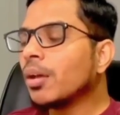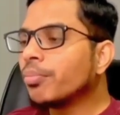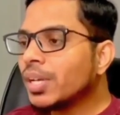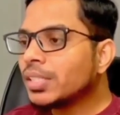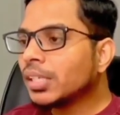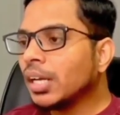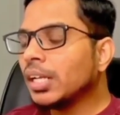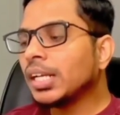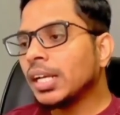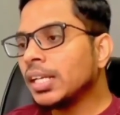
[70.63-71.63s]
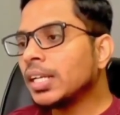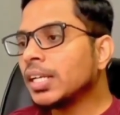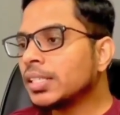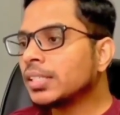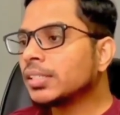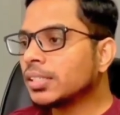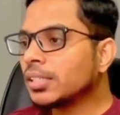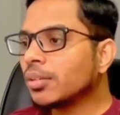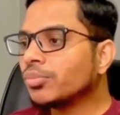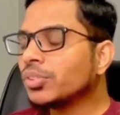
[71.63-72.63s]
Basically, Cleanagent
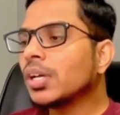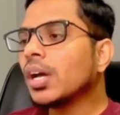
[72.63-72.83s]
systems